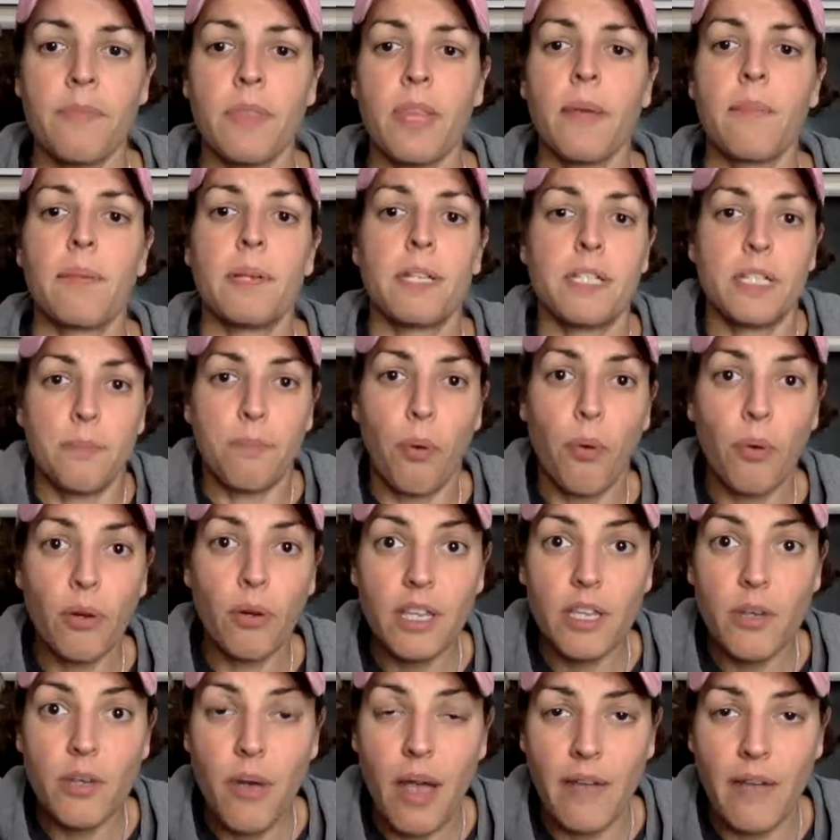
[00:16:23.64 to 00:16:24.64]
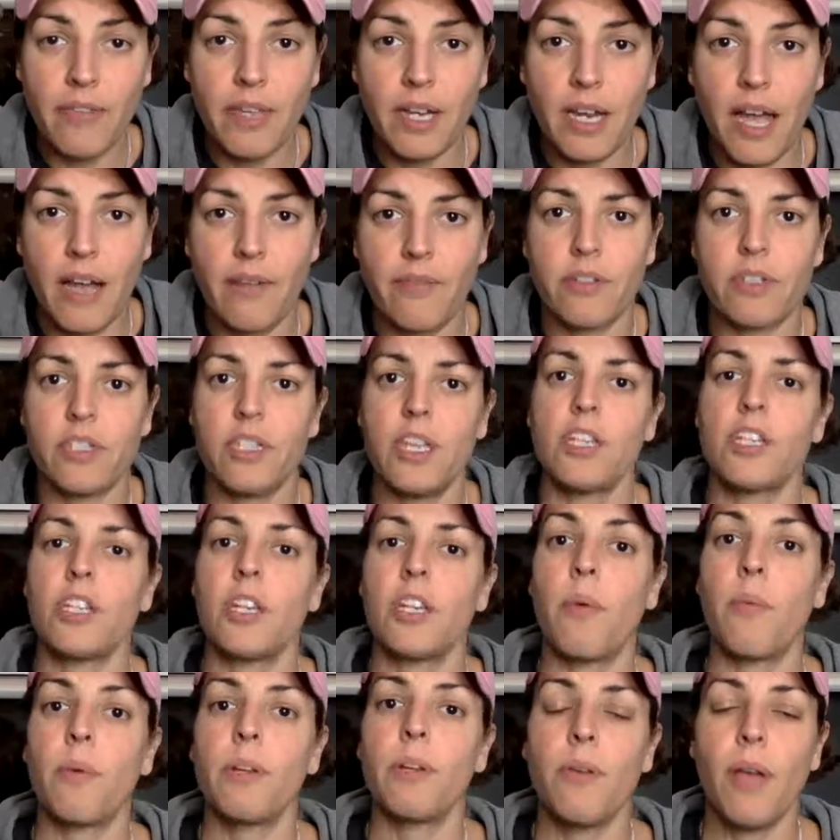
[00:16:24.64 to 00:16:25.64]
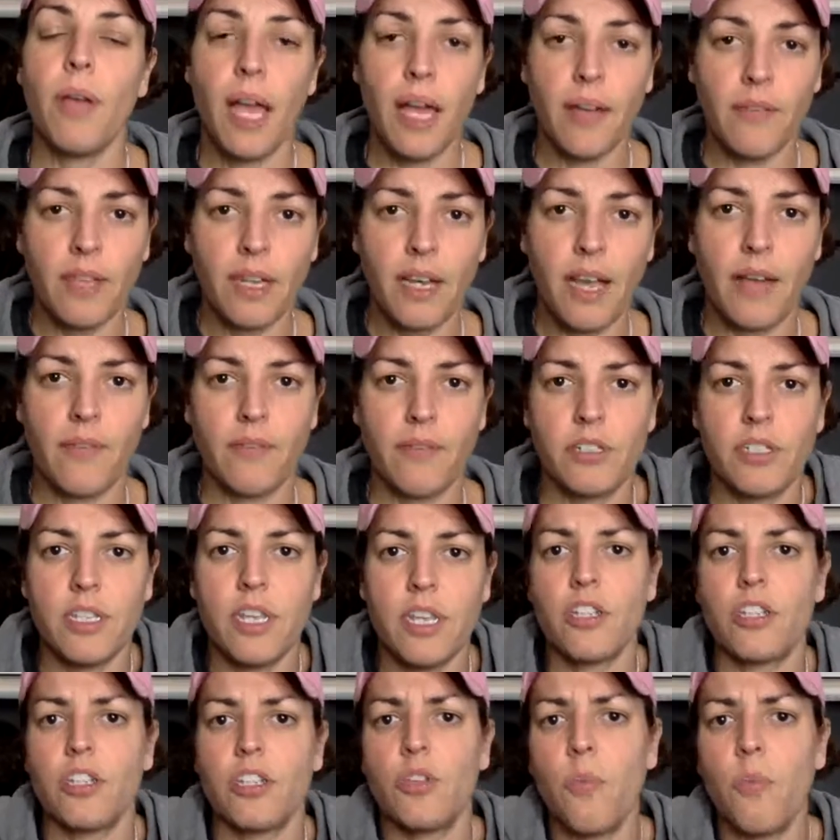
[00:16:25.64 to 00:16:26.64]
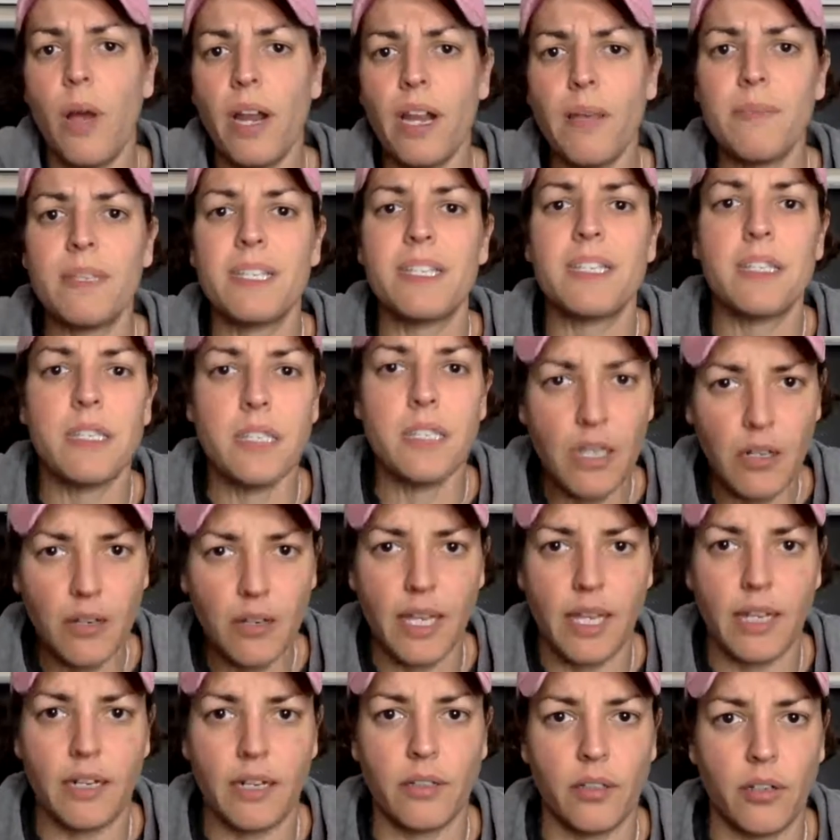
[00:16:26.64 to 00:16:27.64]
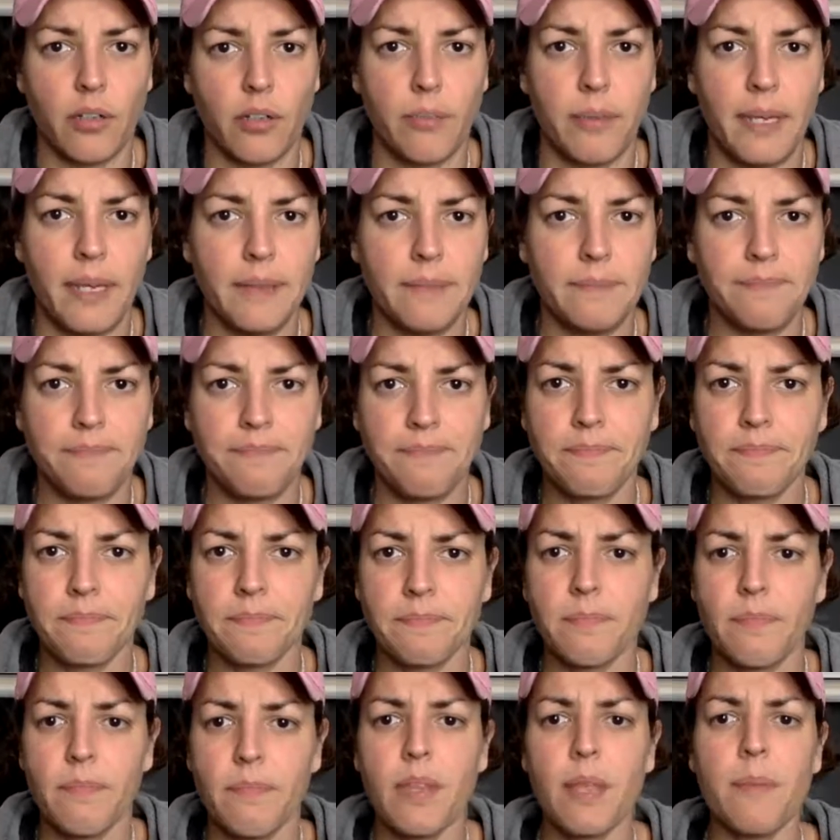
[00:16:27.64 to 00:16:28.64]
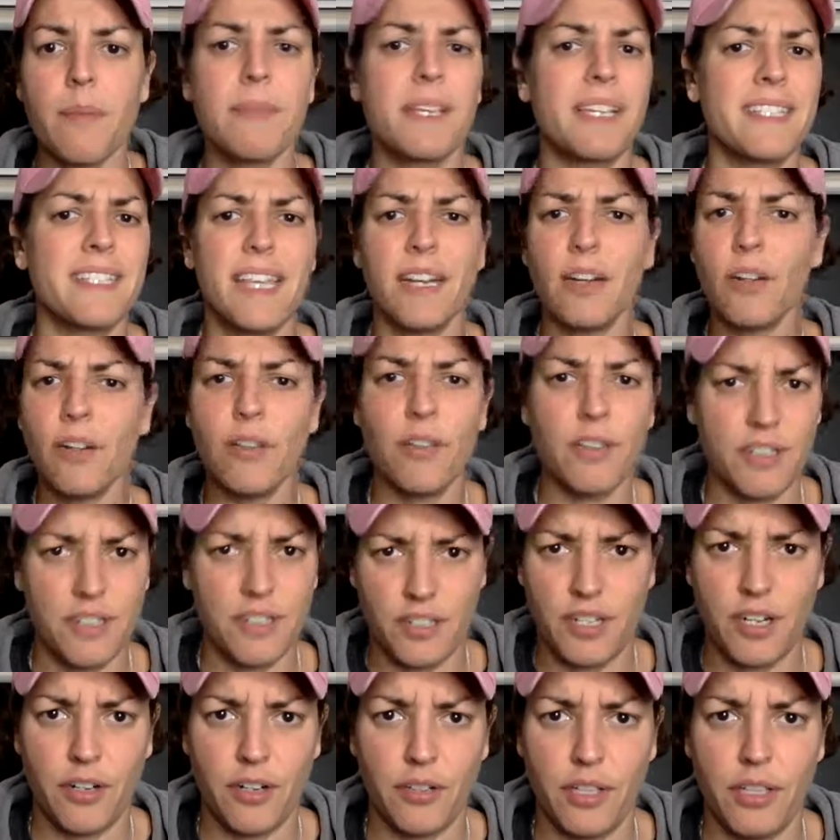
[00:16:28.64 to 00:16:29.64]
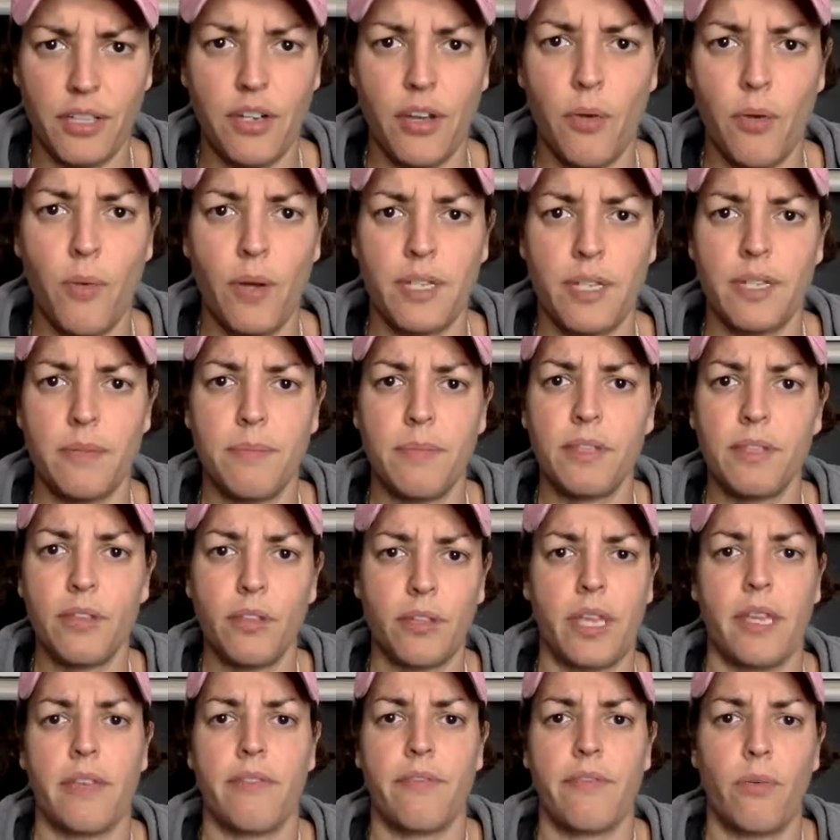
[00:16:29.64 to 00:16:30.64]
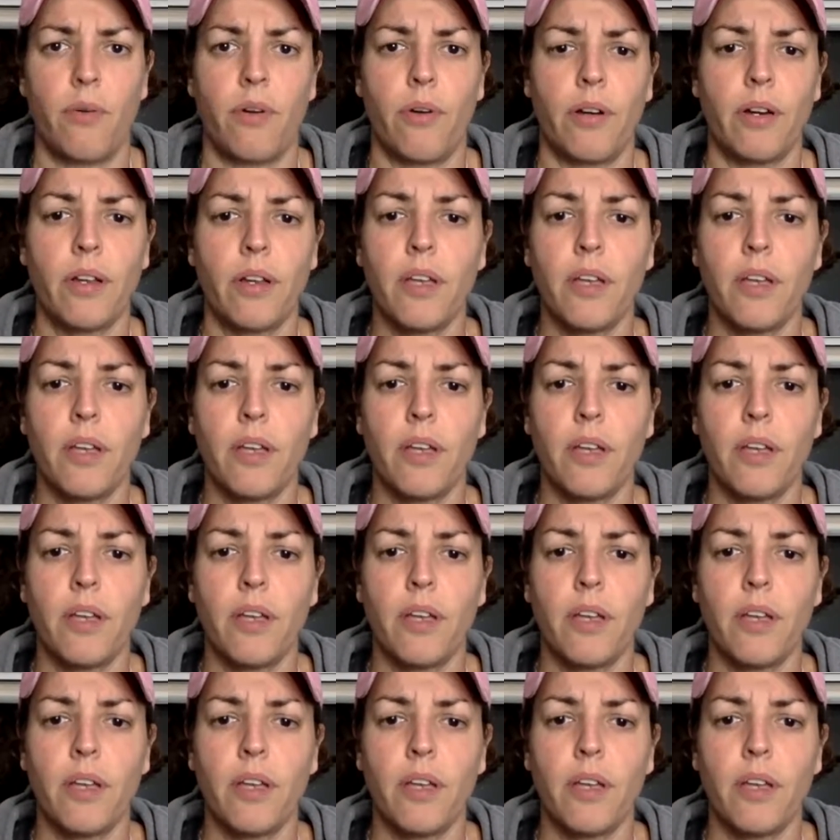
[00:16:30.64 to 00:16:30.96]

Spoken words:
But it's important that you have the conversation. And when you have the conversation, you want to be steering it a little bit because they don't necessarily know what to be looking for.